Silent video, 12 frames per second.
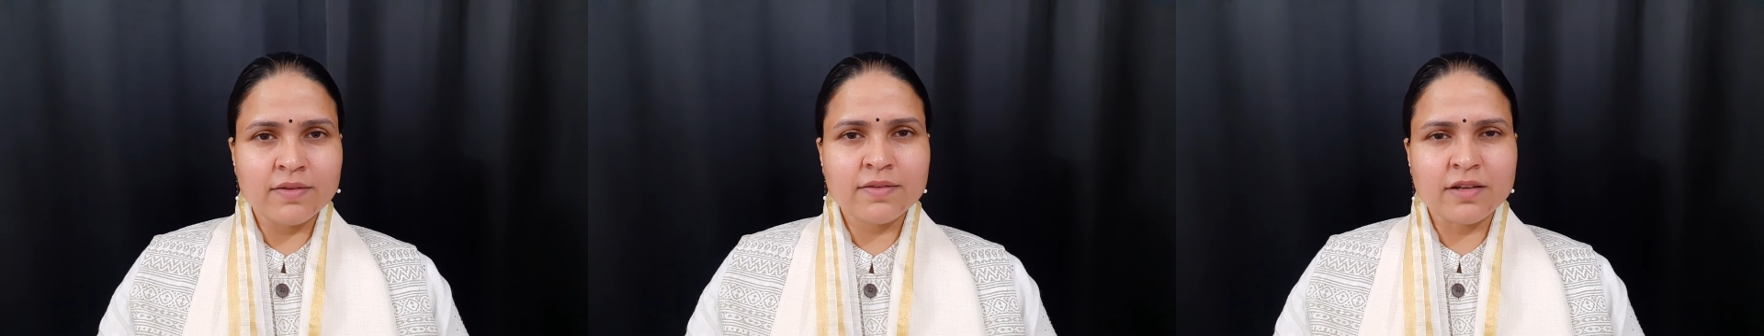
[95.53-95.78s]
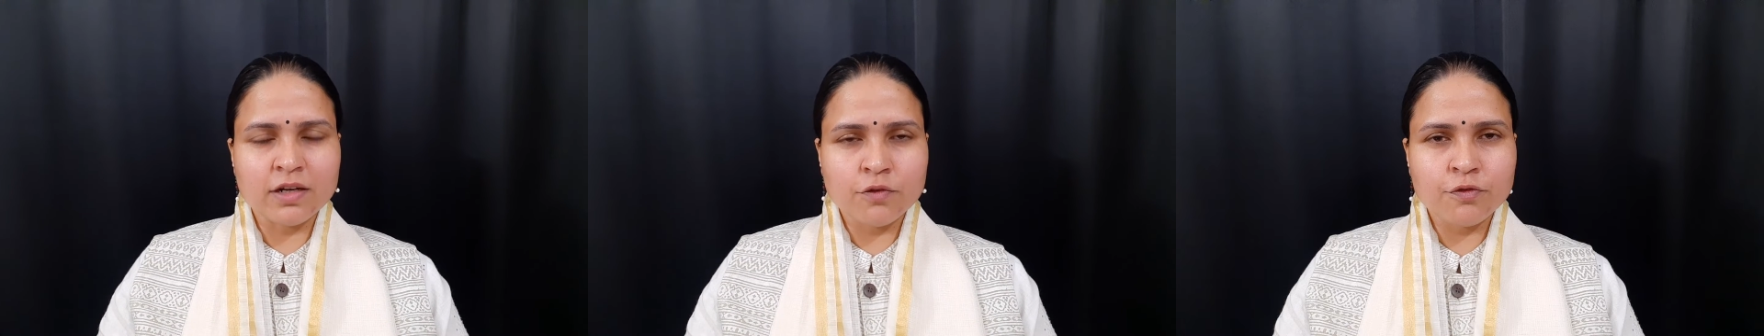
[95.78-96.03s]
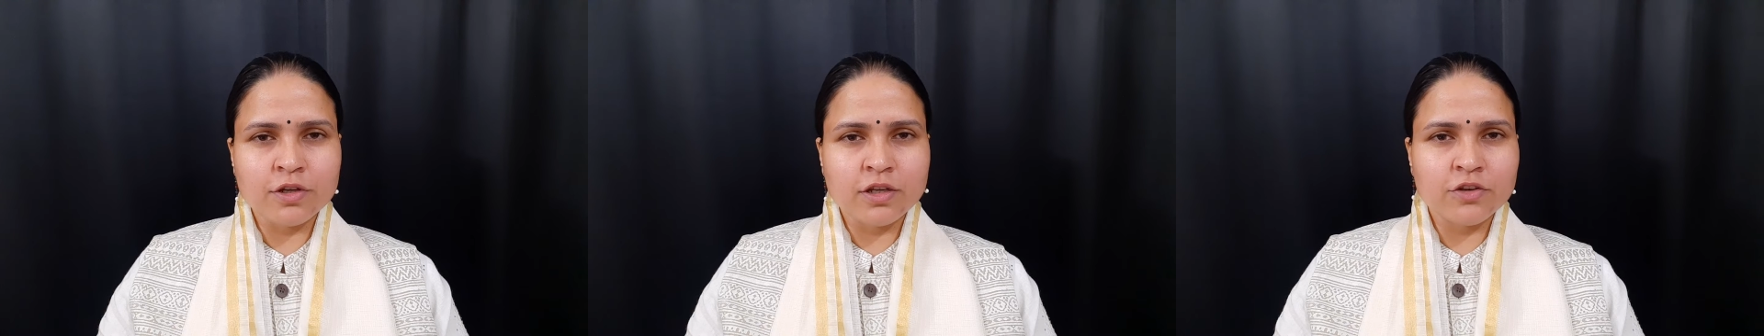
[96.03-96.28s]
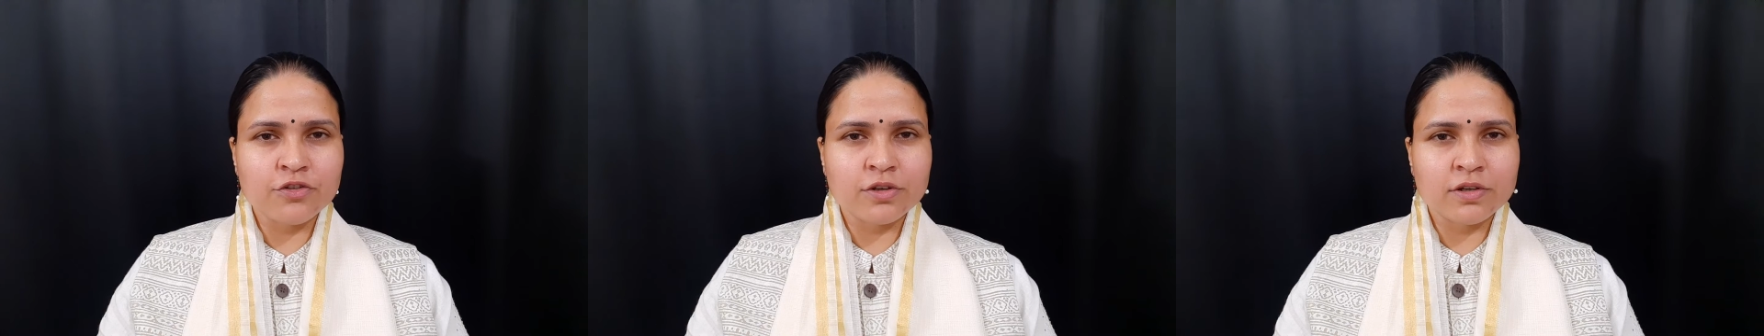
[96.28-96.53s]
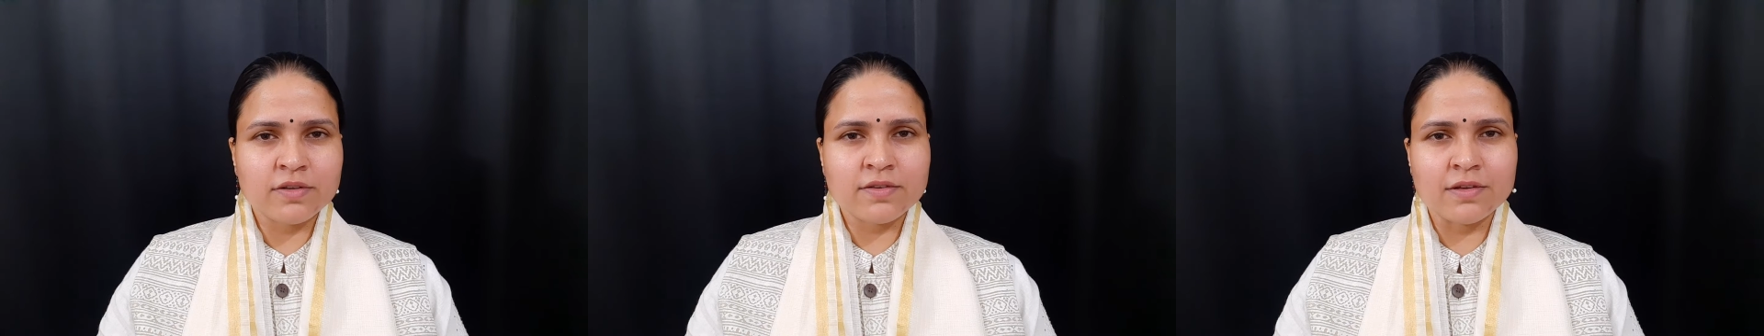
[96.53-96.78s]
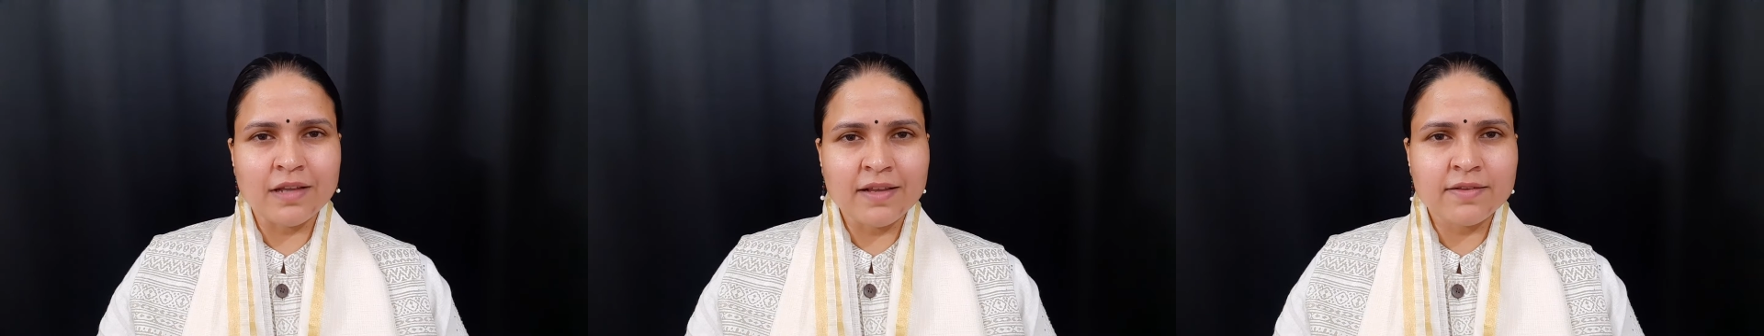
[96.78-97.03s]

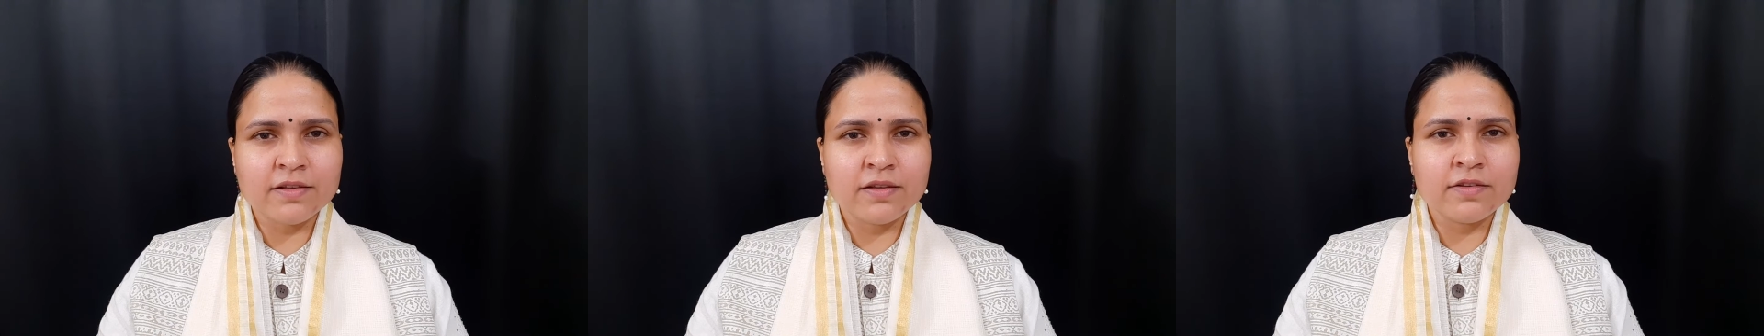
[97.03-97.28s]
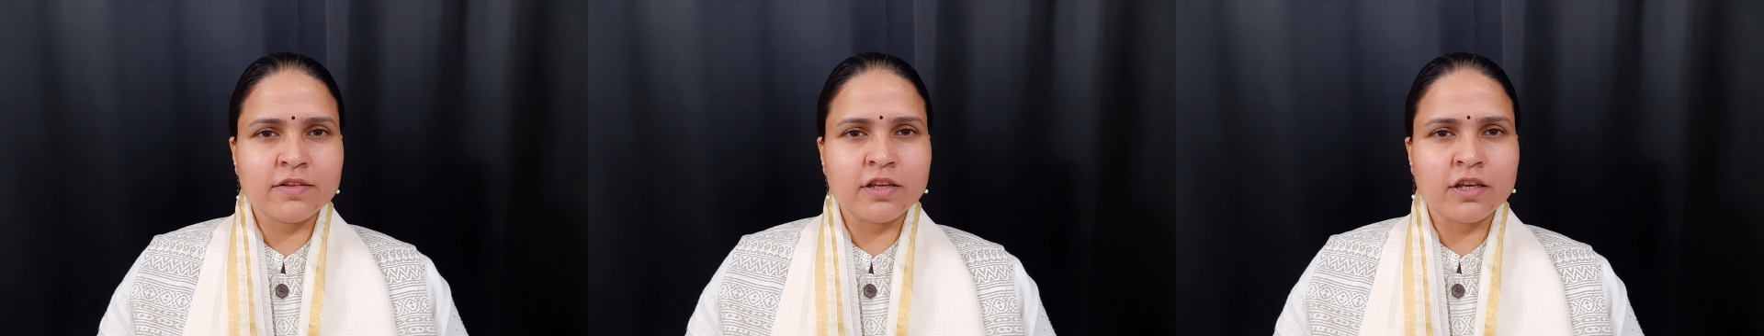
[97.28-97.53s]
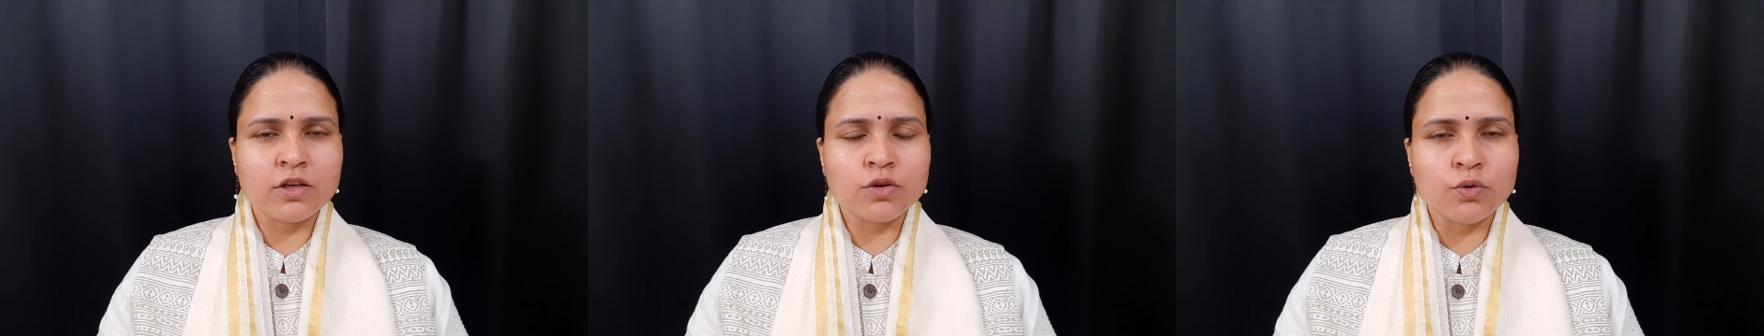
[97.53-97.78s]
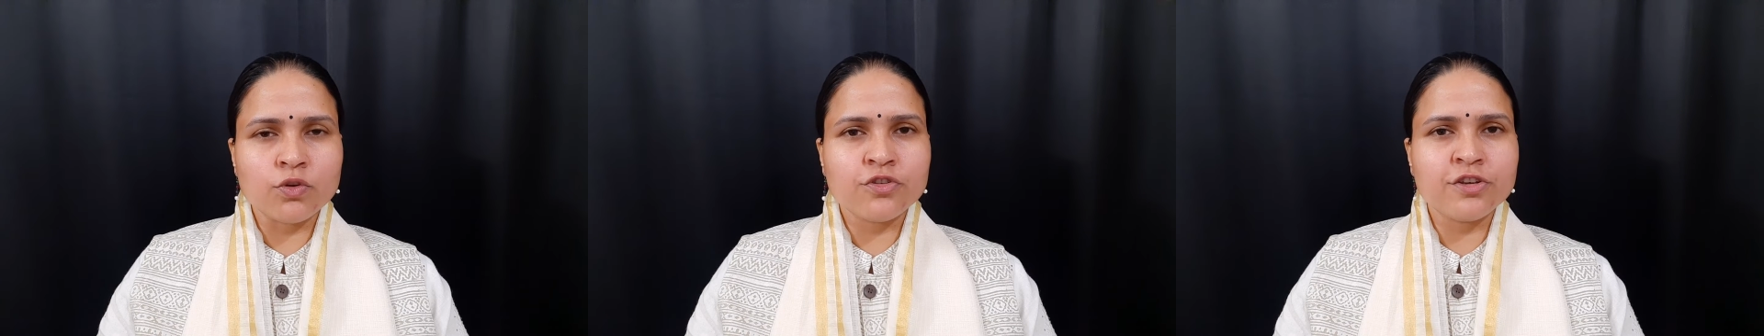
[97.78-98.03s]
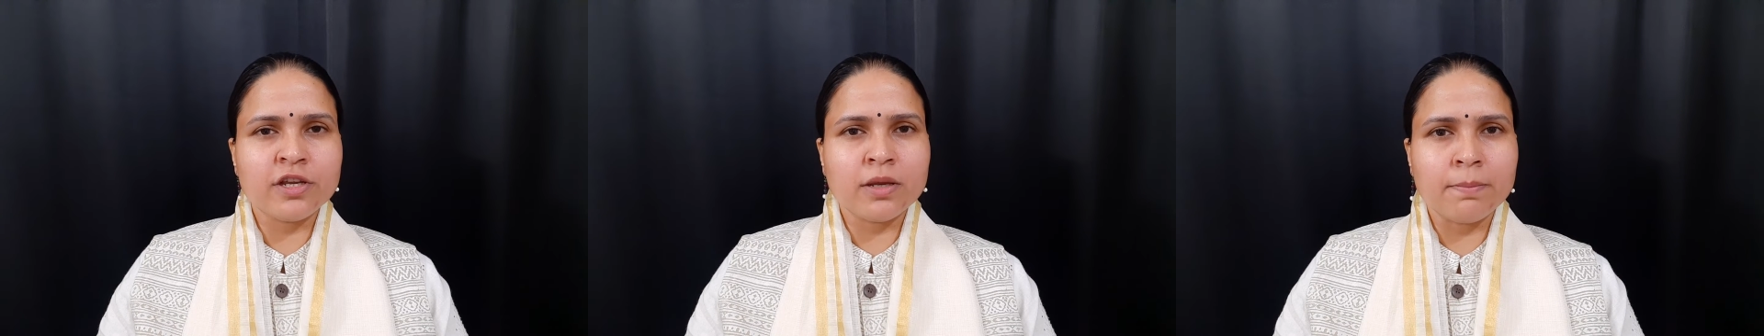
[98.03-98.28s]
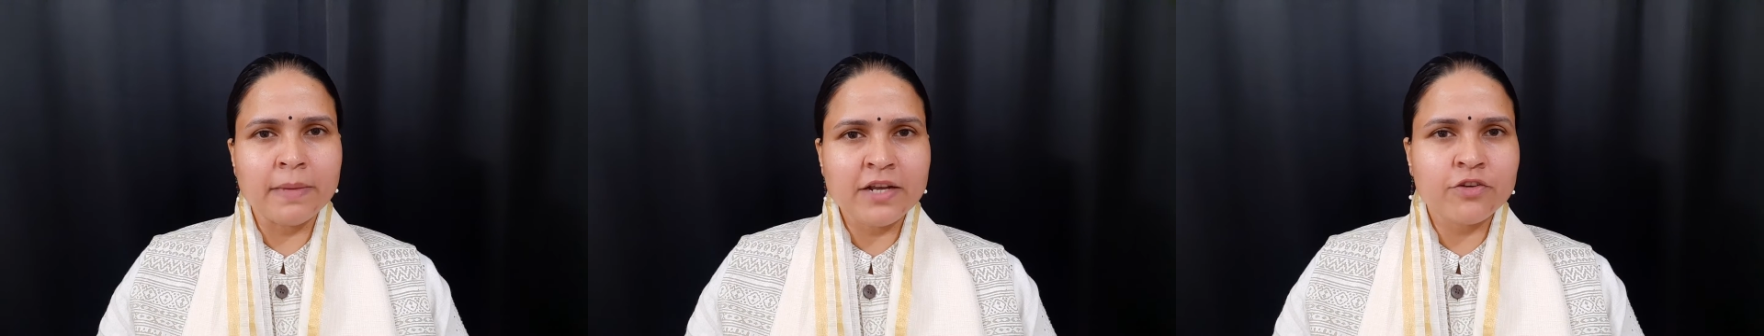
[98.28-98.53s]
certifications, licensing,
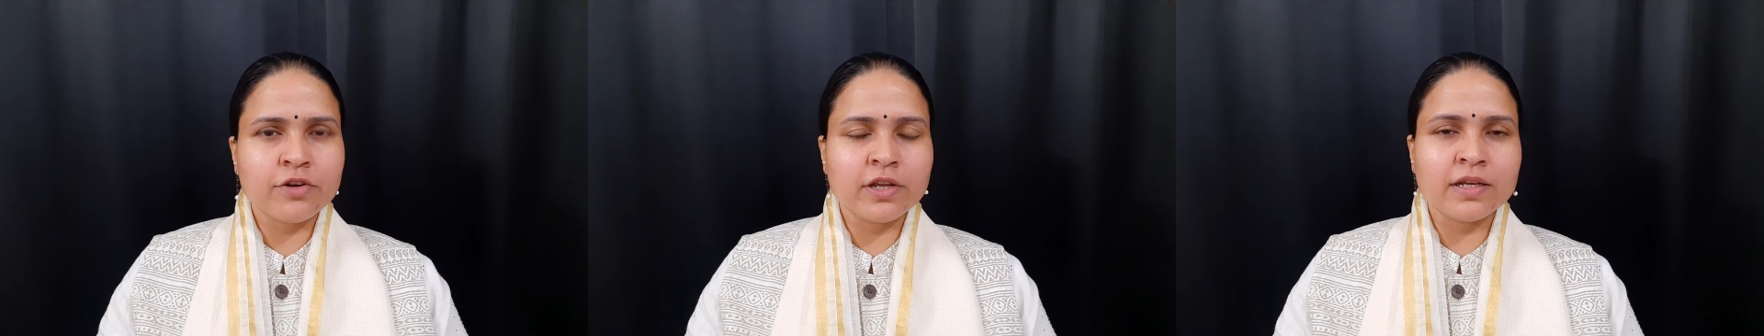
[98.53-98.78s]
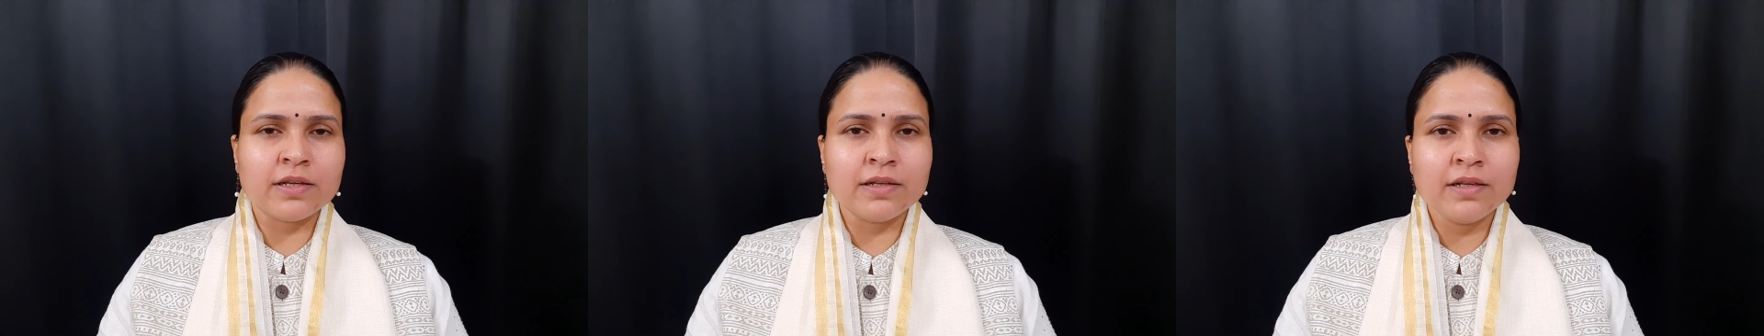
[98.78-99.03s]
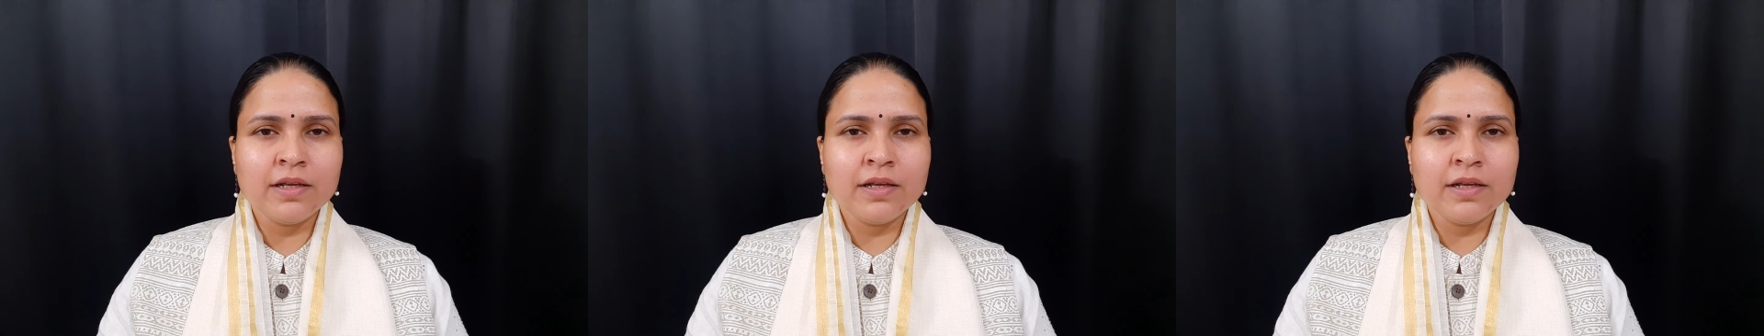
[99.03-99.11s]
coaching, mentoring,